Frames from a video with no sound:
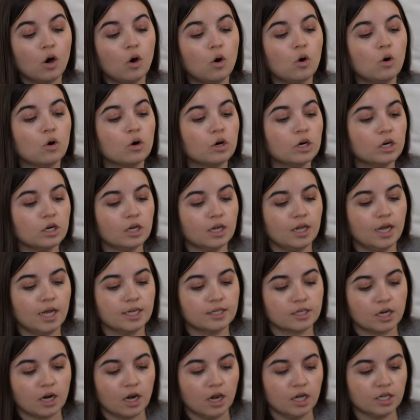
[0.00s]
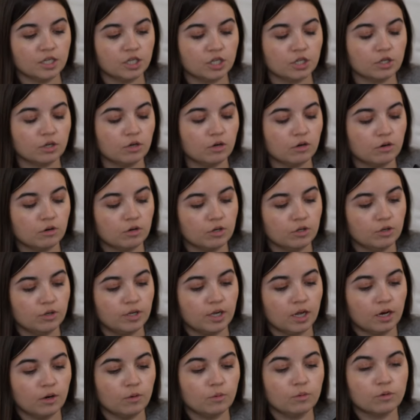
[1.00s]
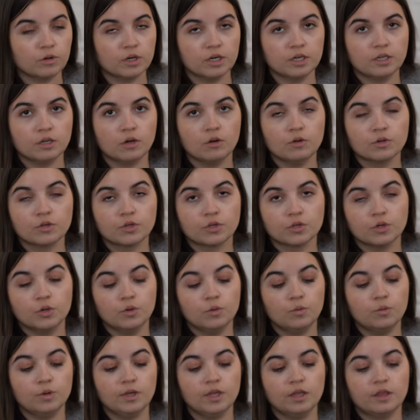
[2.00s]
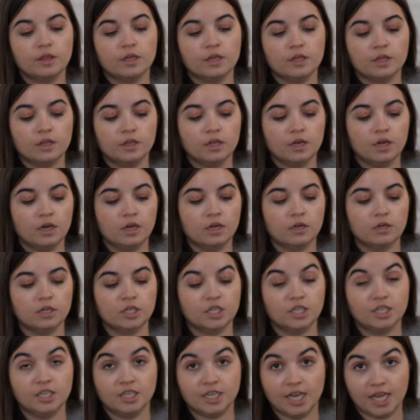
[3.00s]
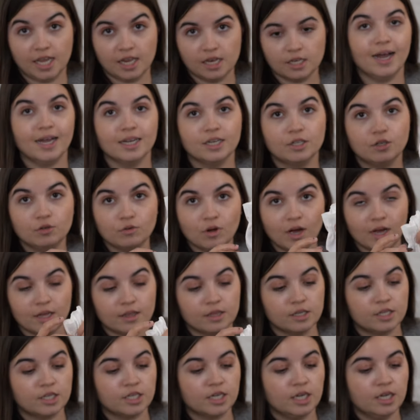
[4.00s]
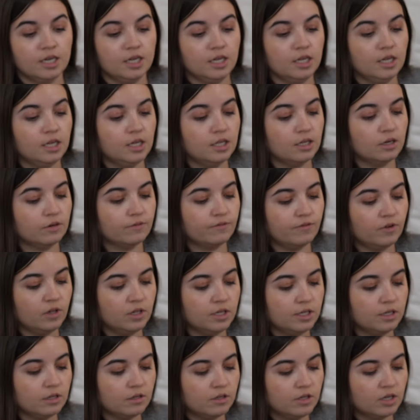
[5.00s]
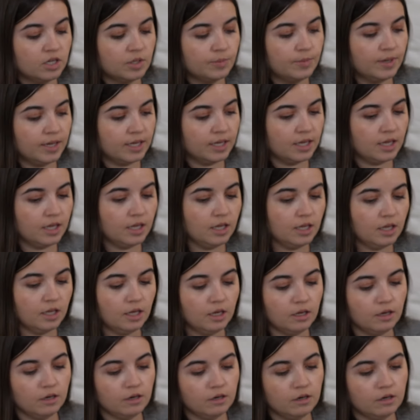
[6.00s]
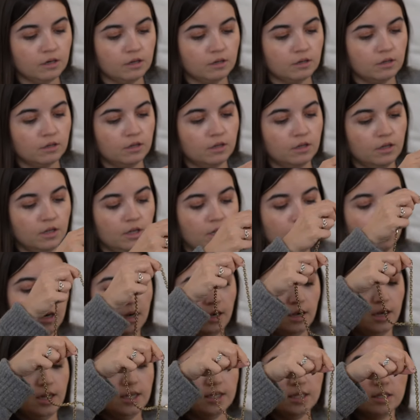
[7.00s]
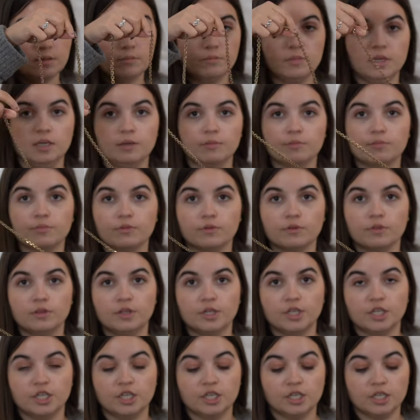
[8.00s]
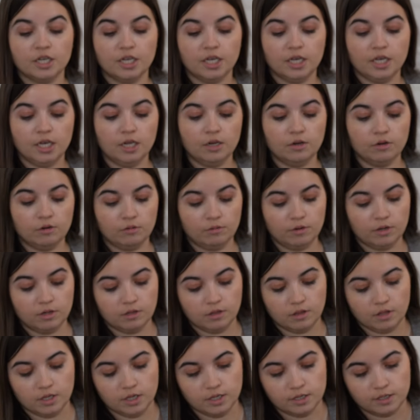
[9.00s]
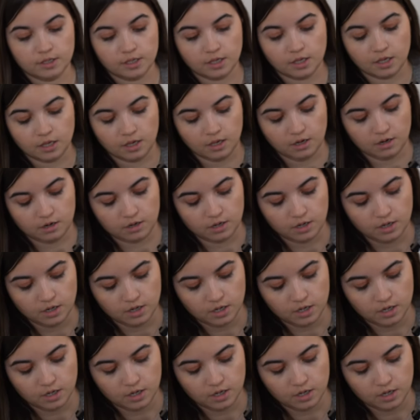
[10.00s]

or as a clutch, or you can wear it also with the chain. I do have the chain in the little dust bag here. Let me put the chain around this here.